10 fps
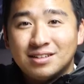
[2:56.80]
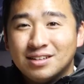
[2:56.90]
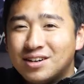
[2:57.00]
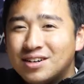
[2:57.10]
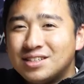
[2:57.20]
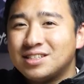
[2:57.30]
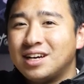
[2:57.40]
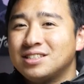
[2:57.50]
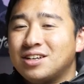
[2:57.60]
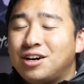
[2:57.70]
The large
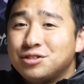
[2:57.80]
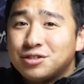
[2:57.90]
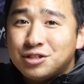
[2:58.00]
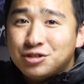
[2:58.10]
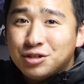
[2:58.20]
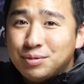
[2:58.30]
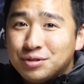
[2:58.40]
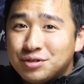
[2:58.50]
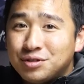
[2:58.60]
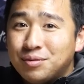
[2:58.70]
size also
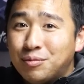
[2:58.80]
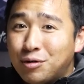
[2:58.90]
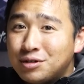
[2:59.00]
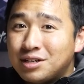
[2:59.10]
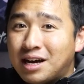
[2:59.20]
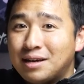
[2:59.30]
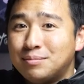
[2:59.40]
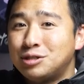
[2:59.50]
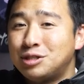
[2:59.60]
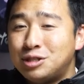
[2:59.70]
contributes to more
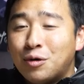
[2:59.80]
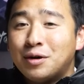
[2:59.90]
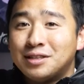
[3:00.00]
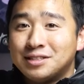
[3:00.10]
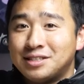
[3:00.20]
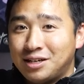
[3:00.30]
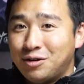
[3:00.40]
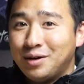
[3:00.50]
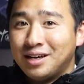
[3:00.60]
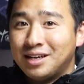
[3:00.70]
time stowing this thing
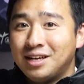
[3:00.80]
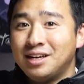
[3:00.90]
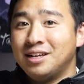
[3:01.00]
away.